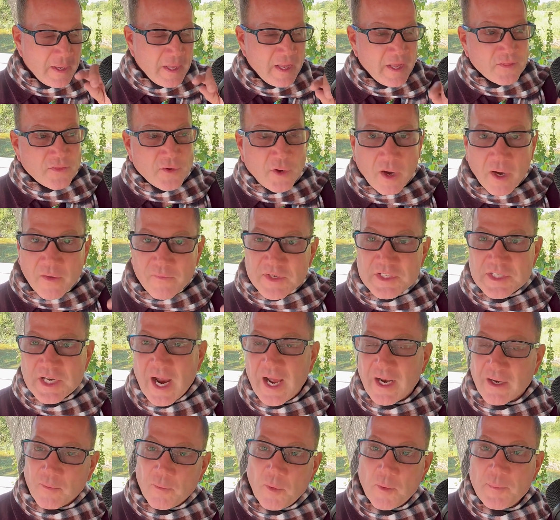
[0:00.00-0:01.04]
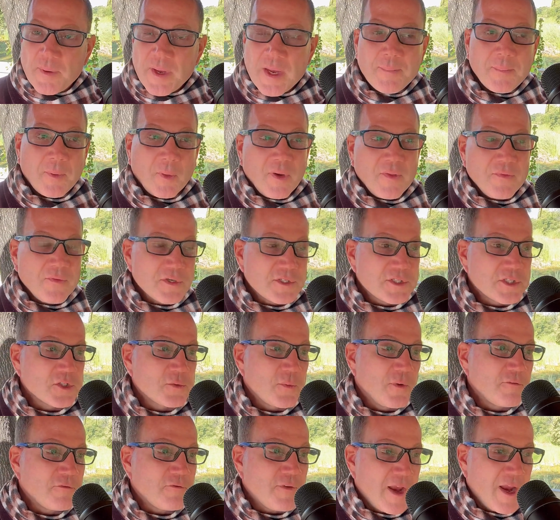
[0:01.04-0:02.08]
there are these honorable people, and there's this
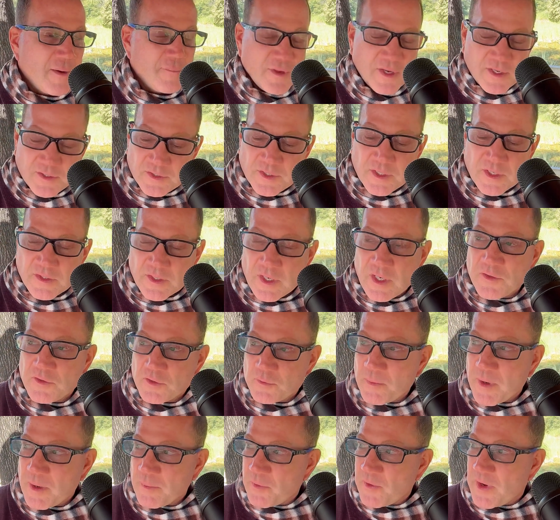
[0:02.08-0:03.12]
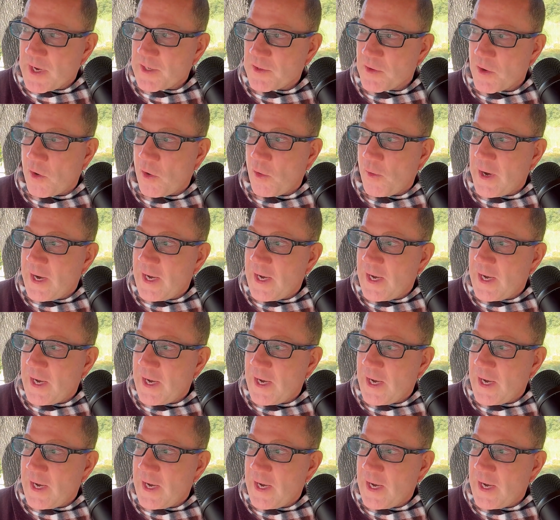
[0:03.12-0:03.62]
one family, and there's people that I know,